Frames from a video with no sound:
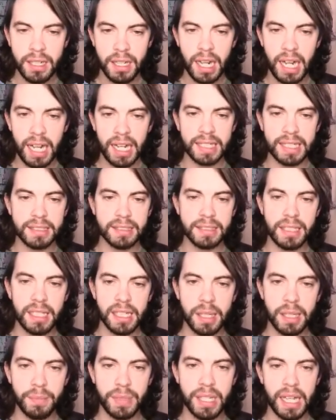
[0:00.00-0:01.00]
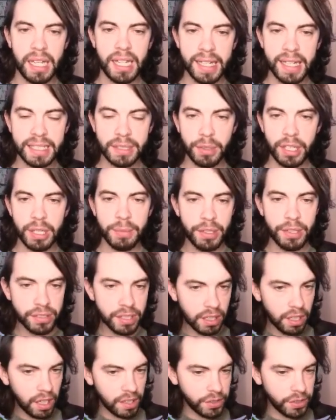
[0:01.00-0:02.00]
And like I said, we're going to be using a
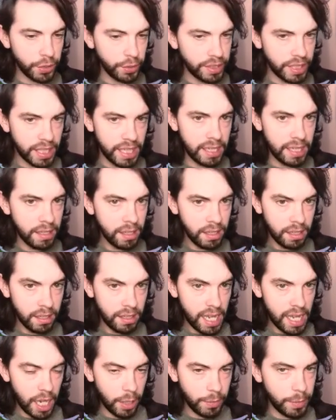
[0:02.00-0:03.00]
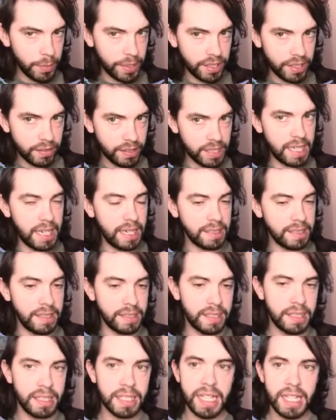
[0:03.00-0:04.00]
lot of 2D, helping with our analysis
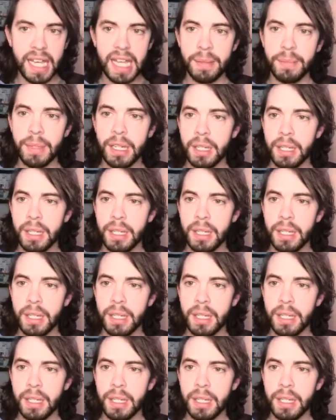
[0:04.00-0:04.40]
of the game.